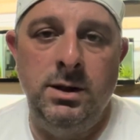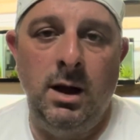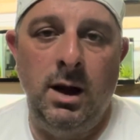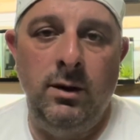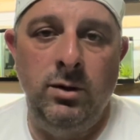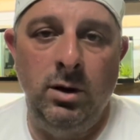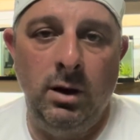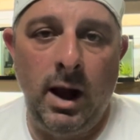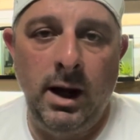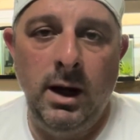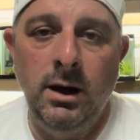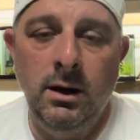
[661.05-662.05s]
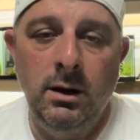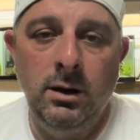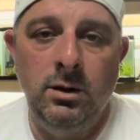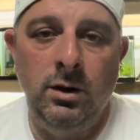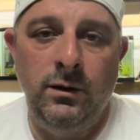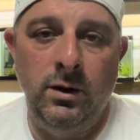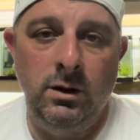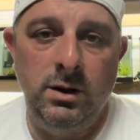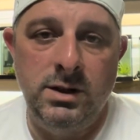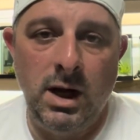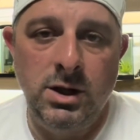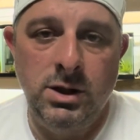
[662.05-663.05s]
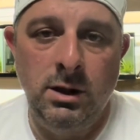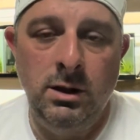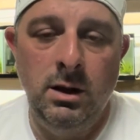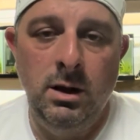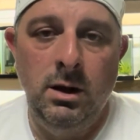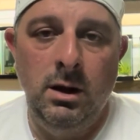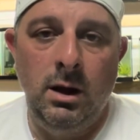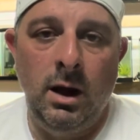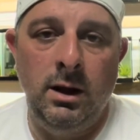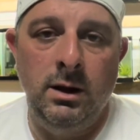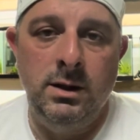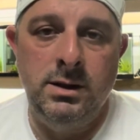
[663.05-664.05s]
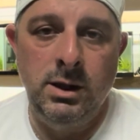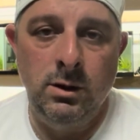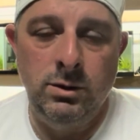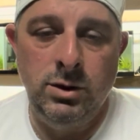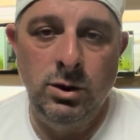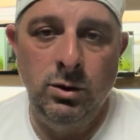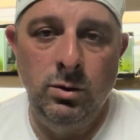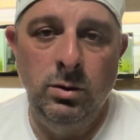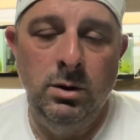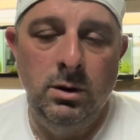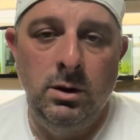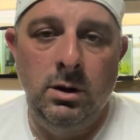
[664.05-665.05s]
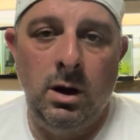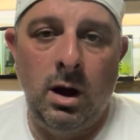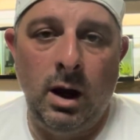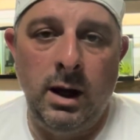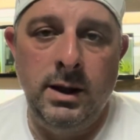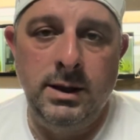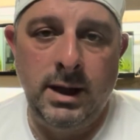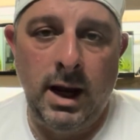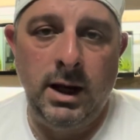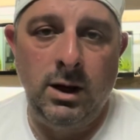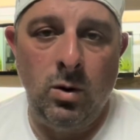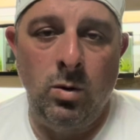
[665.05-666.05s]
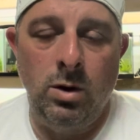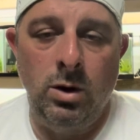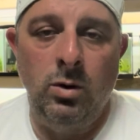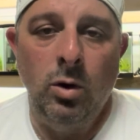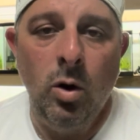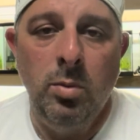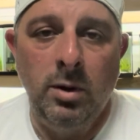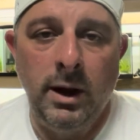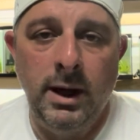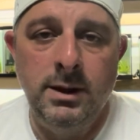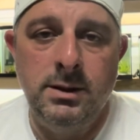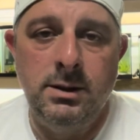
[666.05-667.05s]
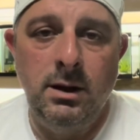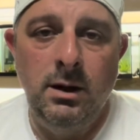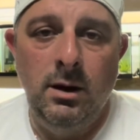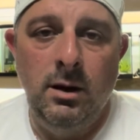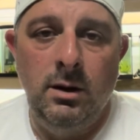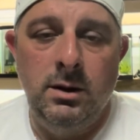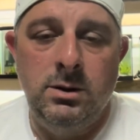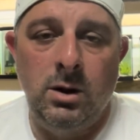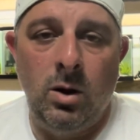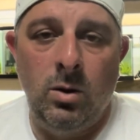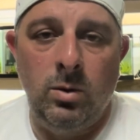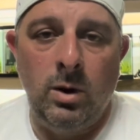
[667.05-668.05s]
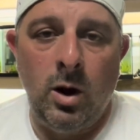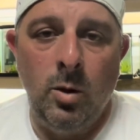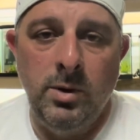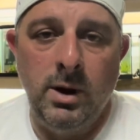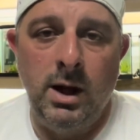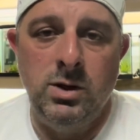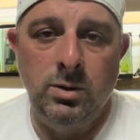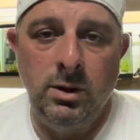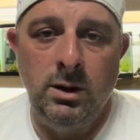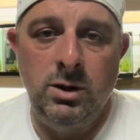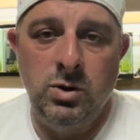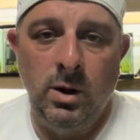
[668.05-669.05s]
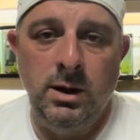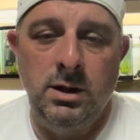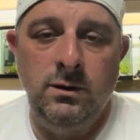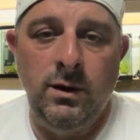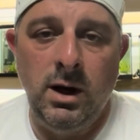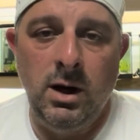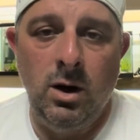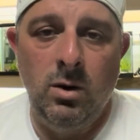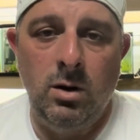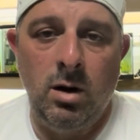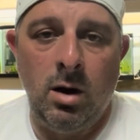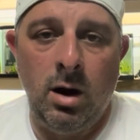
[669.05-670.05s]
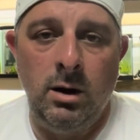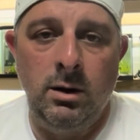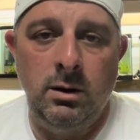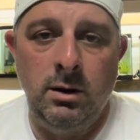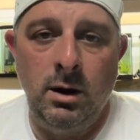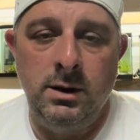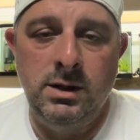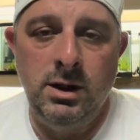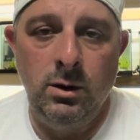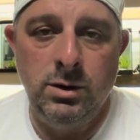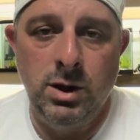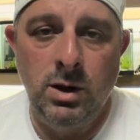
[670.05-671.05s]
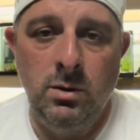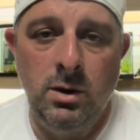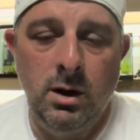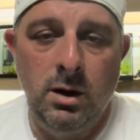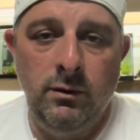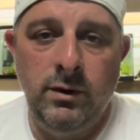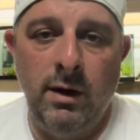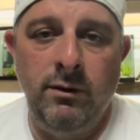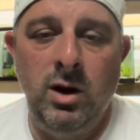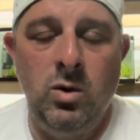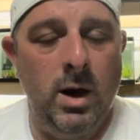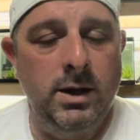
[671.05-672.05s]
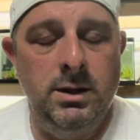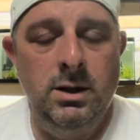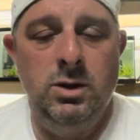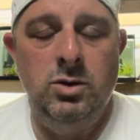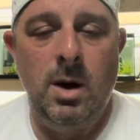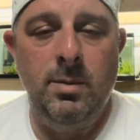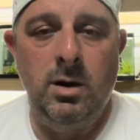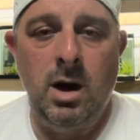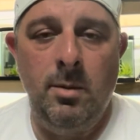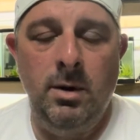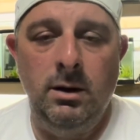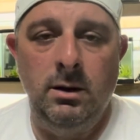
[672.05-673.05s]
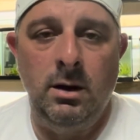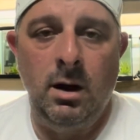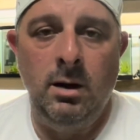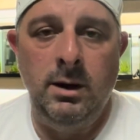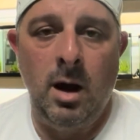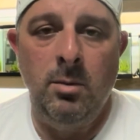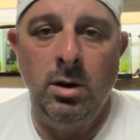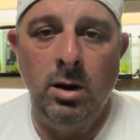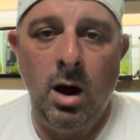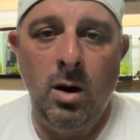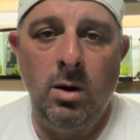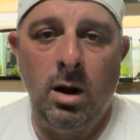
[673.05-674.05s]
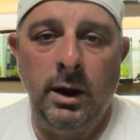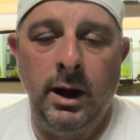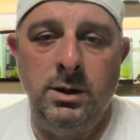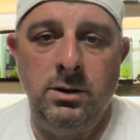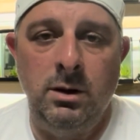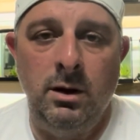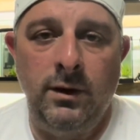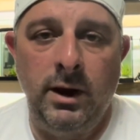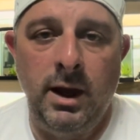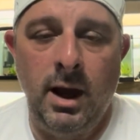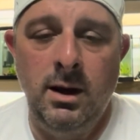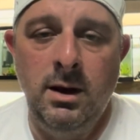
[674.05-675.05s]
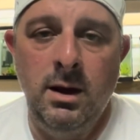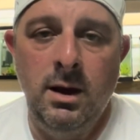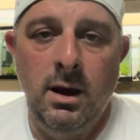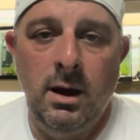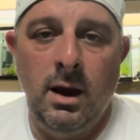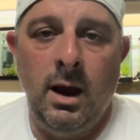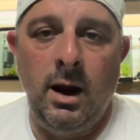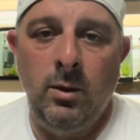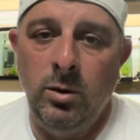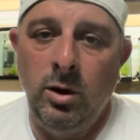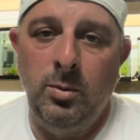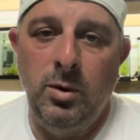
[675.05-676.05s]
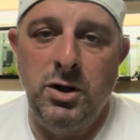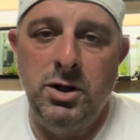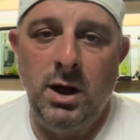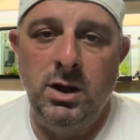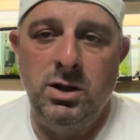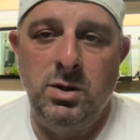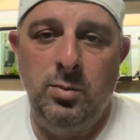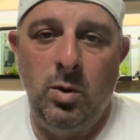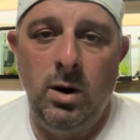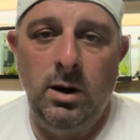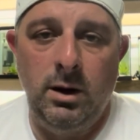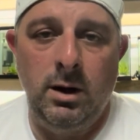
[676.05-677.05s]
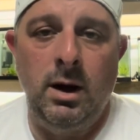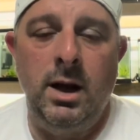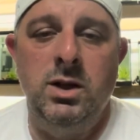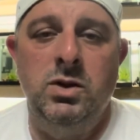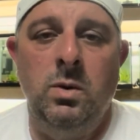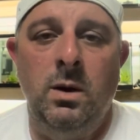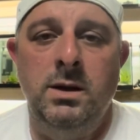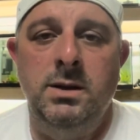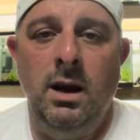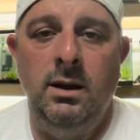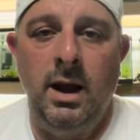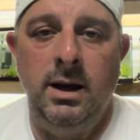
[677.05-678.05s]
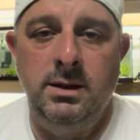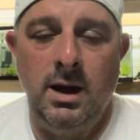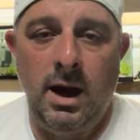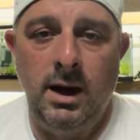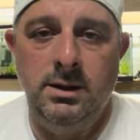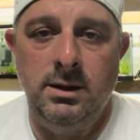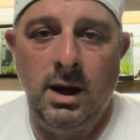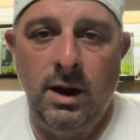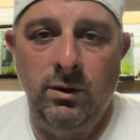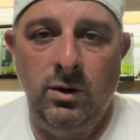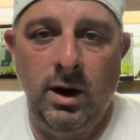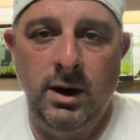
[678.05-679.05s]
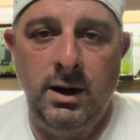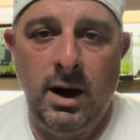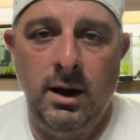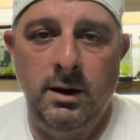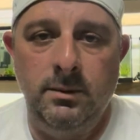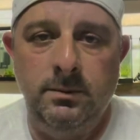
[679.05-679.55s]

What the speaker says: You got to have good lighting, good fertilization, and the CO2 in the tank in order to grow plants. So I hope you guys really enjoyed this video on the CO2. If you have any questions, drop a comment down below. I'll answer it if I can. And I really appreciate the support. And I just want to say thanks, guys, and have a great day.